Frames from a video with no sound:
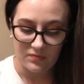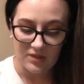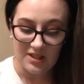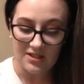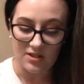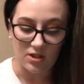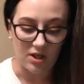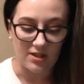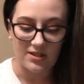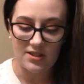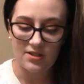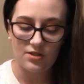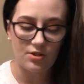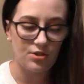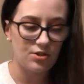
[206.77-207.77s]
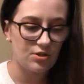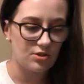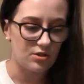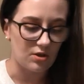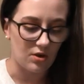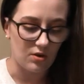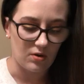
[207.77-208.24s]
These glosses are
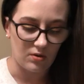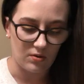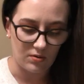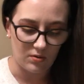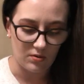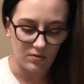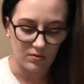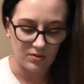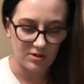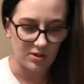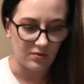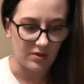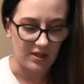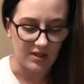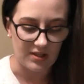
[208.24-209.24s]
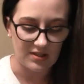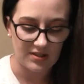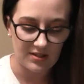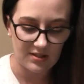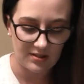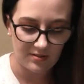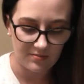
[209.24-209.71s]
so
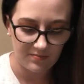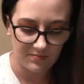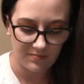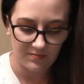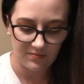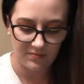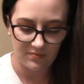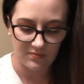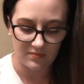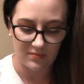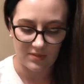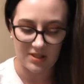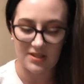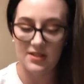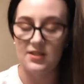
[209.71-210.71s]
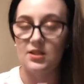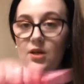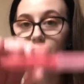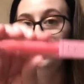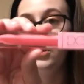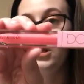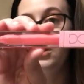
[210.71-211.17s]
nice. This is
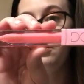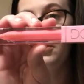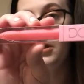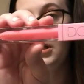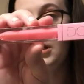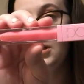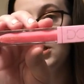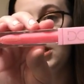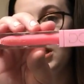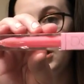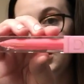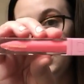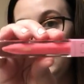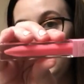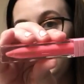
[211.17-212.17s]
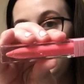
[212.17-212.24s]
a really pretty shade.